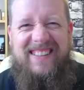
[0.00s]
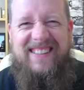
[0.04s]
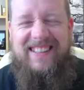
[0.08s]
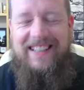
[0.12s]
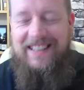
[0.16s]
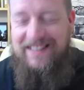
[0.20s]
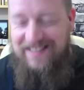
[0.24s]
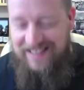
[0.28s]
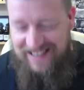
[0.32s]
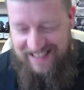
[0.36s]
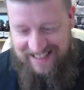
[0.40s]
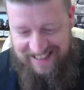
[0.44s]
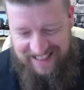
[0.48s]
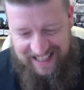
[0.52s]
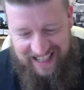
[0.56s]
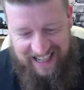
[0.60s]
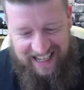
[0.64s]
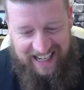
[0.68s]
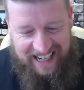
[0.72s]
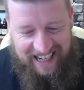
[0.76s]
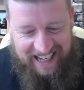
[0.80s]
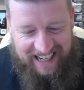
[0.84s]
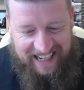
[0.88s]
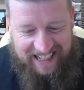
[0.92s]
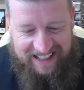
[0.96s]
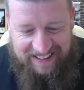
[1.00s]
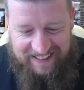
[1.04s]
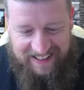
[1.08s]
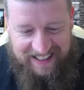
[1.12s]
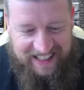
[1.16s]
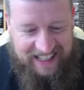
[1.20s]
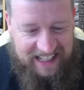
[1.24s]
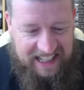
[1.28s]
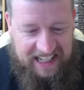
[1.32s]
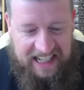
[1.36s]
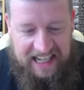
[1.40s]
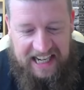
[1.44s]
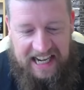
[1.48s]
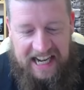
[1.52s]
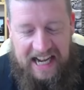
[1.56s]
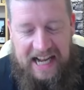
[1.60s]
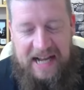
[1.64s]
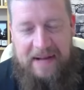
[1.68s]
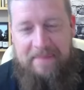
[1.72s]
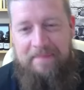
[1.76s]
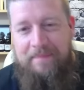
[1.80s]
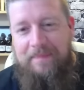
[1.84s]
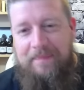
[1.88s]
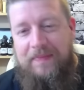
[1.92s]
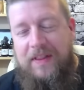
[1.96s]
those lines. Anyway,
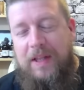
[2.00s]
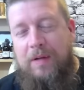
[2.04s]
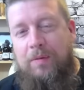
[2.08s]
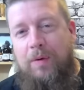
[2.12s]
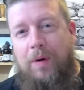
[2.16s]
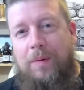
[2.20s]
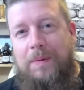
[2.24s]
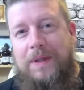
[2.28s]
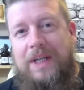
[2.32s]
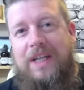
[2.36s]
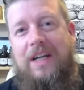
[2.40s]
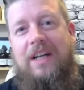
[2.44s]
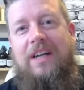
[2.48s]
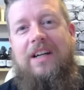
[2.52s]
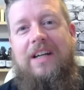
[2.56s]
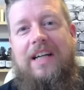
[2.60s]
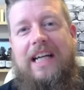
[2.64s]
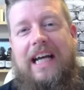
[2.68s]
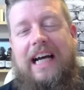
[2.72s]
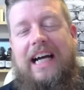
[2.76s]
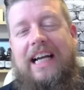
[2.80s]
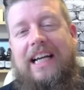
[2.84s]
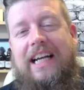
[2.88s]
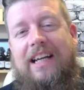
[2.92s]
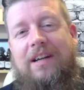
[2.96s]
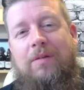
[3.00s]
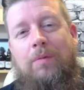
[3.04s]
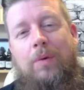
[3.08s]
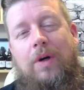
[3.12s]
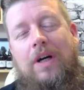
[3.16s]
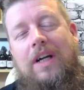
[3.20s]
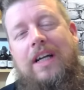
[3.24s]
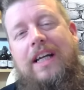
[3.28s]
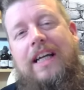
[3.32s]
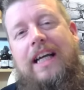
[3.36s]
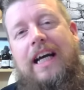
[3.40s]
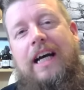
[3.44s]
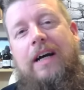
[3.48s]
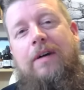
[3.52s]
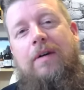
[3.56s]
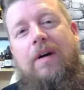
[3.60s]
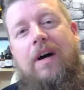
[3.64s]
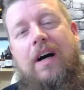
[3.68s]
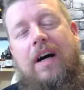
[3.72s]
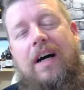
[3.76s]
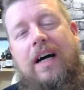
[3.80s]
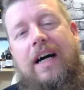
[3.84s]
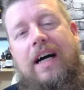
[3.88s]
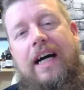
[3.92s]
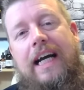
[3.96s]
what we're going to look at, a little while ago,
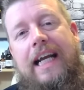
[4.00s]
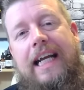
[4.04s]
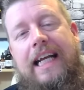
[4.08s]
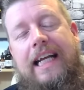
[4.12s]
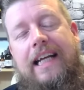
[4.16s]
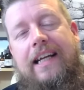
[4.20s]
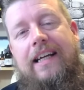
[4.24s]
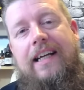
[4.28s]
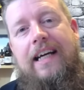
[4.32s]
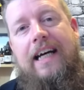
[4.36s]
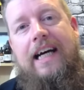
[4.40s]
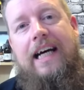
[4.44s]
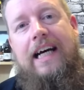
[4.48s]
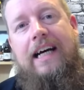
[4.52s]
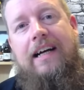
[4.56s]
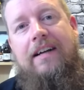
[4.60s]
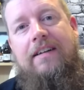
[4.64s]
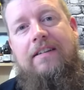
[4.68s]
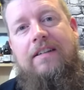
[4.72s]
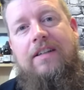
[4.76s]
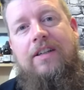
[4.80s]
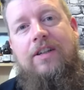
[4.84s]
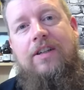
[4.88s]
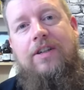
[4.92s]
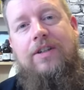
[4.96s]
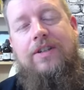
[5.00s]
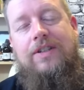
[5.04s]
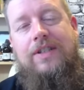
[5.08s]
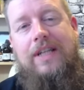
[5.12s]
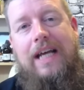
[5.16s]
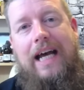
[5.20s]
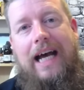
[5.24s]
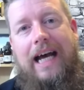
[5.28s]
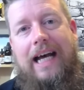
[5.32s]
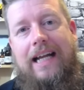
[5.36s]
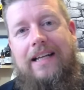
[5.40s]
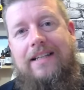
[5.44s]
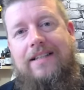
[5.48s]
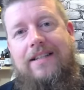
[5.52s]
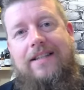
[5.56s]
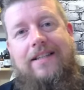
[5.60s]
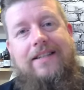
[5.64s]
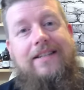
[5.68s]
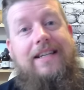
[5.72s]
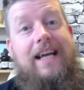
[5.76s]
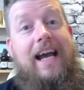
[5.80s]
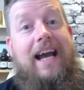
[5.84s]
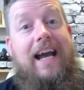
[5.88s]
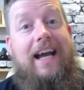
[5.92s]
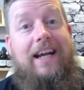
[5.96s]
I looked at
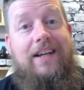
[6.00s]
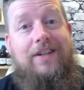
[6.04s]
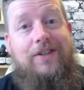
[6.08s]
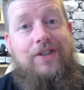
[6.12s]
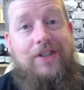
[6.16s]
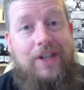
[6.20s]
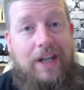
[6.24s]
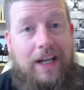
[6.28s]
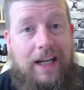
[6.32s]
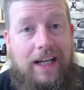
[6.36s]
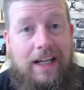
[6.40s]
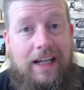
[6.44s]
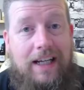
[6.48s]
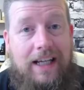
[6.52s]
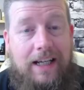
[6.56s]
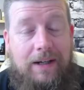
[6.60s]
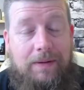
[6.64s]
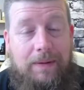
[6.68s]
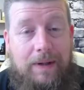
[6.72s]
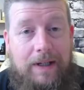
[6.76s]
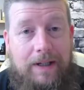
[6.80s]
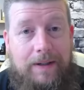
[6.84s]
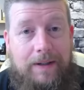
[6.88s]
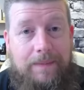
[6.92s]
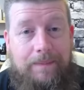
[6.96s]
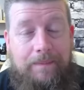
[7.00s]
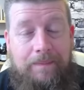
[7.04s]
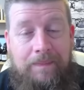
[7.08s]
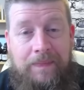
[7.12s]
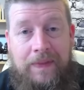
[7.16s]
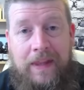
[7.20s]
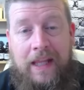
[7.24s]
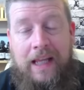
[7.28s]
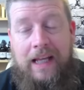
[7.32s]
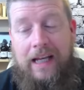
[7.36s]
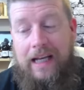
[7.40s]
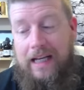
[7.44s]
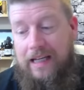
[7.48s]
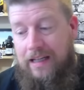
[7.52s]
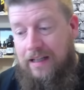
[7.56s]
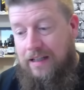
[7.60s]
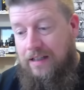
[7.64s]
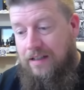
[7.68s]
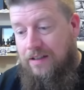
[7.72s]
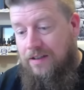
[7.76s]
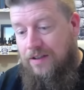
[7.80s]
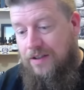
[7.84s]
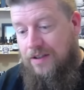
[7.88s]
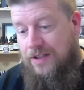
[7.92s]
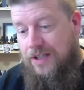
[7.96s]
Stash e-liquid. And I
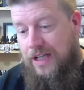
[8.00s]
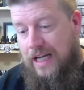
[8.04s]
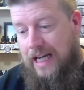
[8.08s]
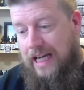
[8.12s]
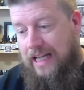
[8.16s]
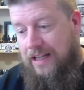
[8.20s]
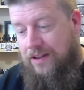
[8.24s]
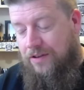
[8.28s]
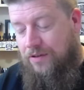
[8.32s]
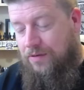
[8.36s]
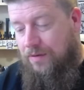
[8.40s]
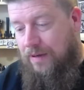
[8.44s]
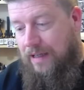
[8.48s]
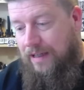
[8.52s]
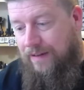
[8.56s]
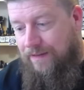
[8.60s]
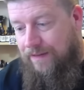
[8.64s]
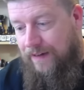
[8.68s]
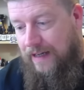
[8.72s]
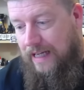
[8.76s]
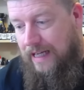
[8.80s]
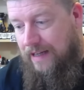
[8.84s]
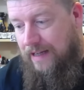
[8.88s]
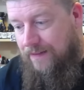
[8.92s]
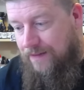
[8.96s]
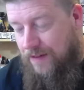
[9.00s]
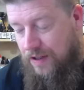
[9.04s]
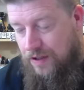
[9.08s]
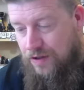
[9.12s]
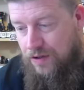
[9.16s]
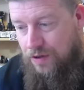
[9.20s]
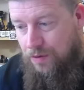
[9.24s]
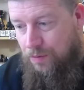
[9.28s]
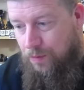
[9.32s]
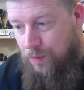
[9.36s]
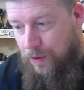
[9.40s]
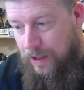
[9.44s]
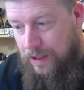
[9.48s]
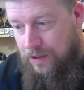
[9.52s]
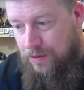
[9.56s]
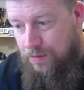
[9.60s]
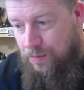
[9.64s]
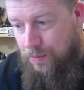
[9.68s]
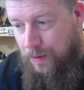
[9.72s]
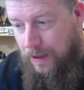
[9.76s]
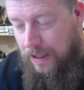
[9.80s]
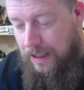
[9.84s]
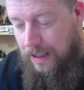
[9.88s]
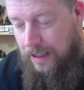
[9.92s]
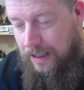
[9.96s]
looked at three flavours, which
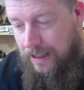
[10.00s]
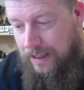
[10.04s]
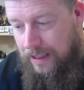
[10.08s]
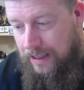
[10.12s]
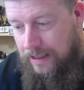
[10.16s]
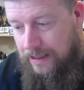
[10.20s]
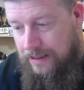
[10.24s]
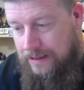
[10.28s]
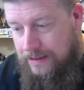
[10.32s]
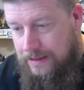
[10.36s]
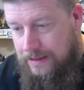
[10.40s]
were,